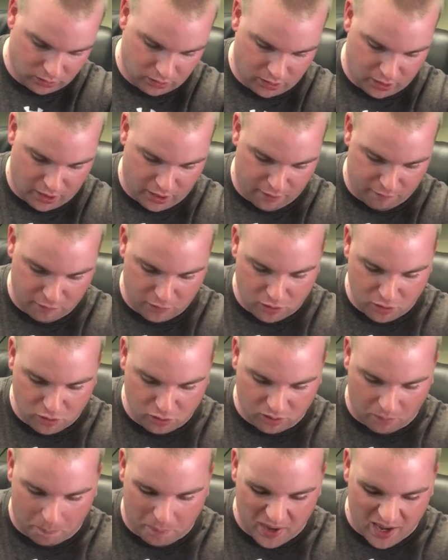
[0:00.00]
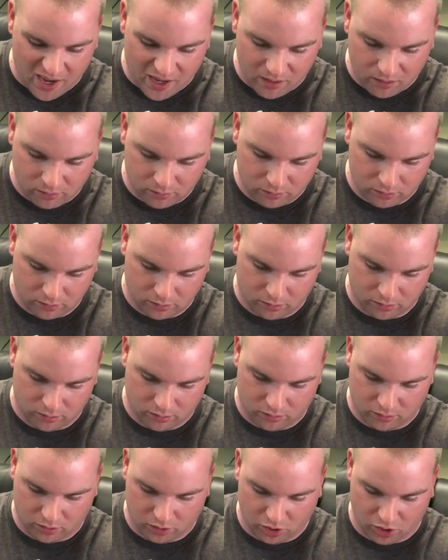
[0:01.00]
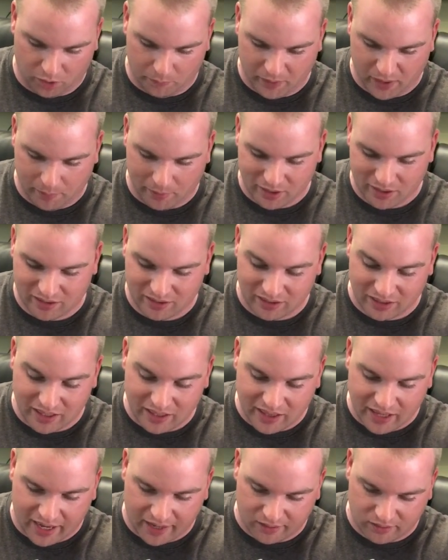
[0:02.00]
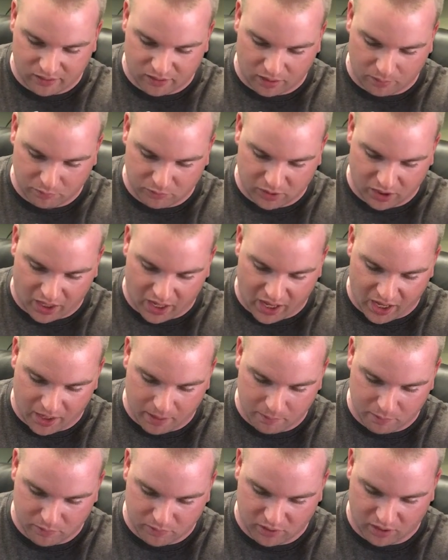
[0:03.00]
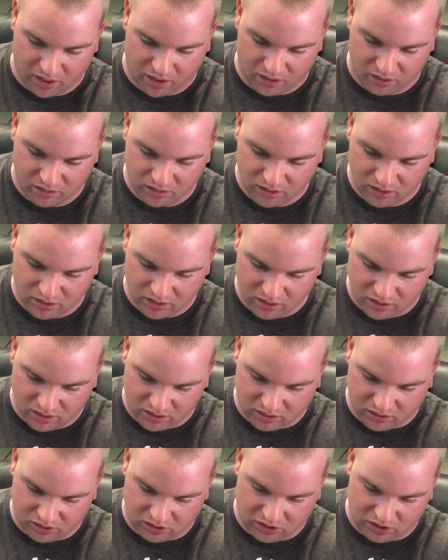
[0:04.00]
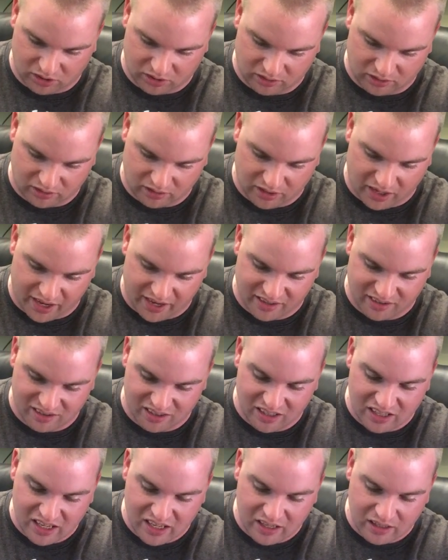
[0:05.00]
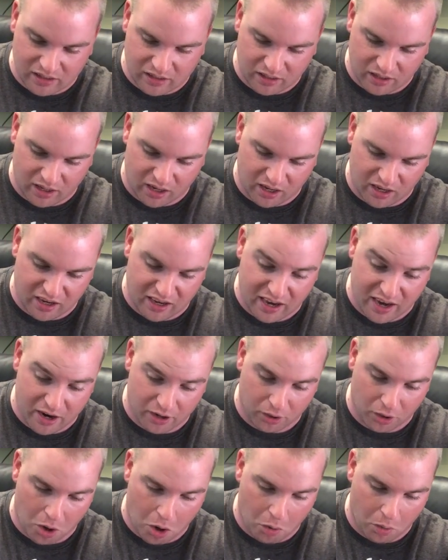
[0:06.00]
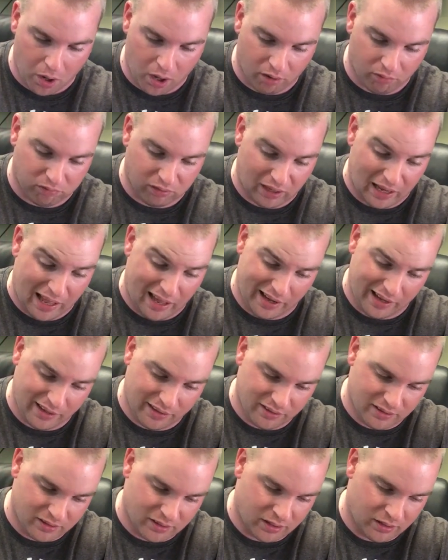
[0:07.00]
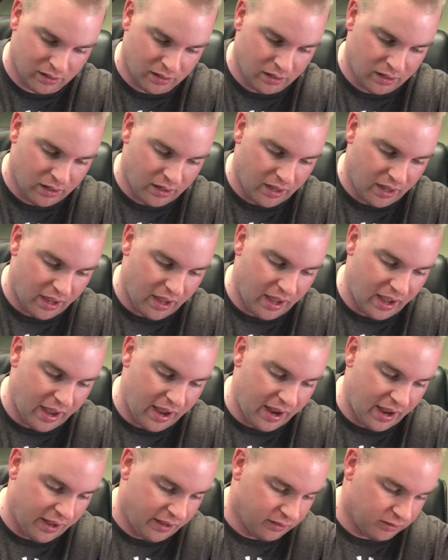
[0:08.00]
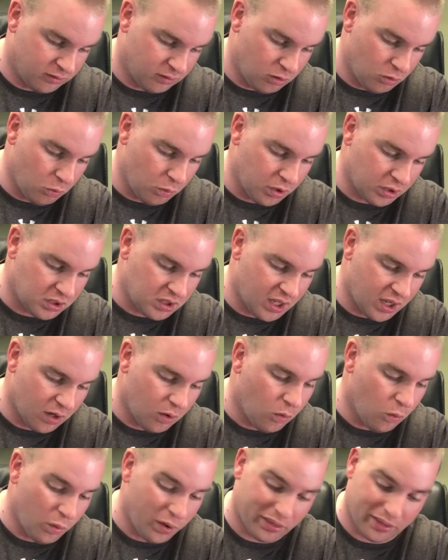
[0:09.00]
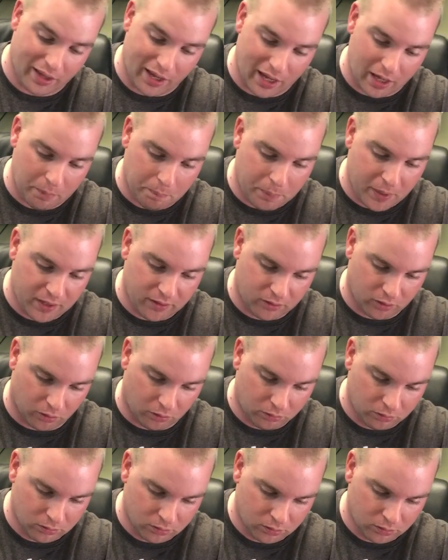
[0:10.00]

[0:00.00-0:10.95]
If you use a pen, you're going to be able to see that sometimes, and it's just not as neat and narrow of lines as you would get with a pencil.